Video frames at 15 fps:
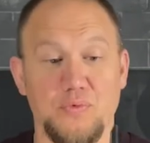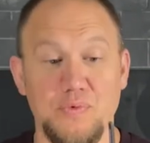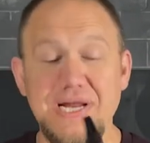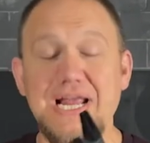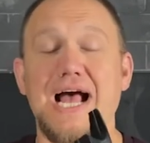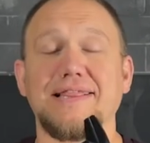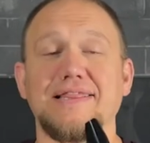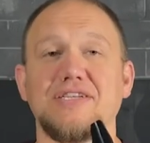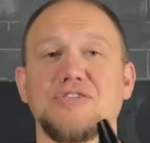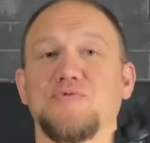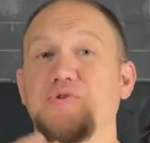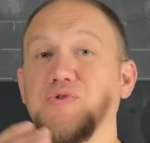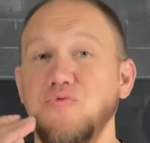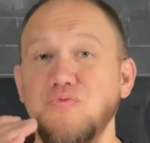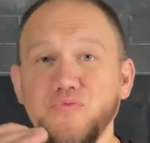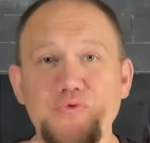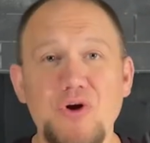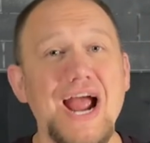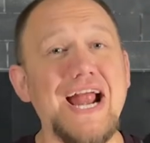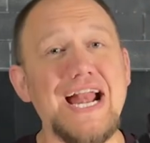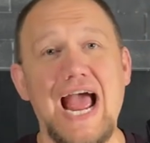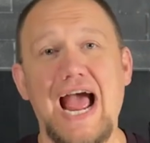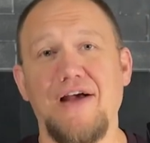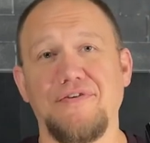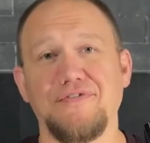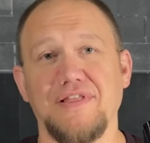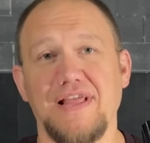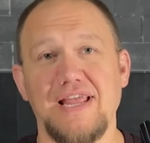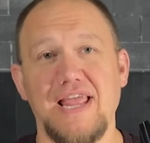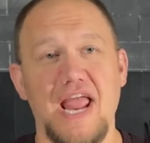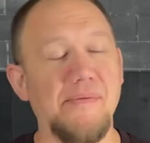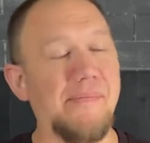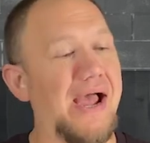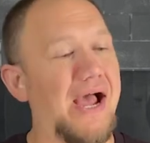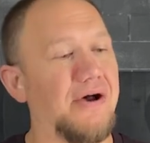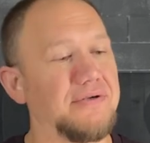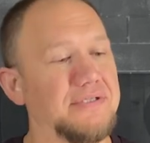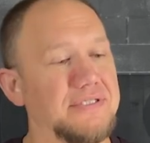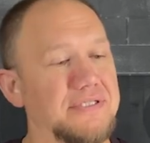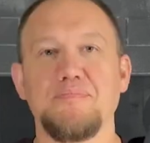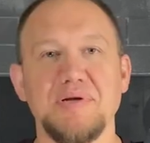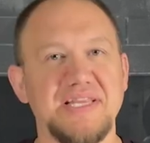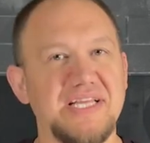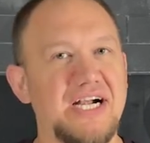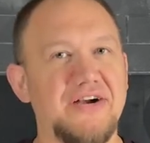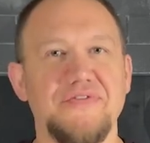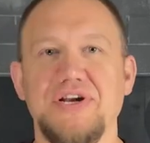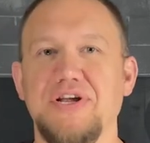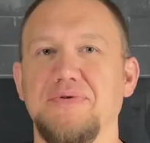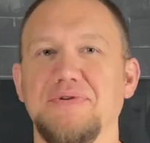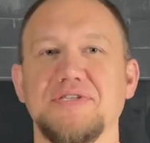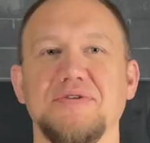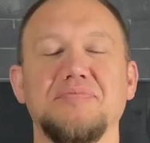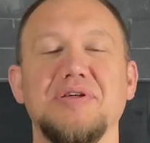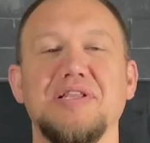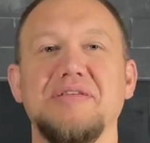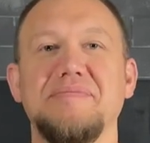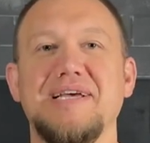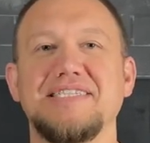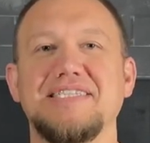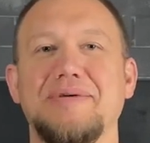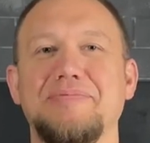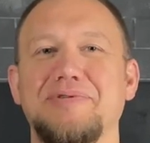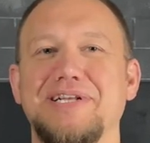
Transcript: We got this one right after they came out, but then our video was completely messed up.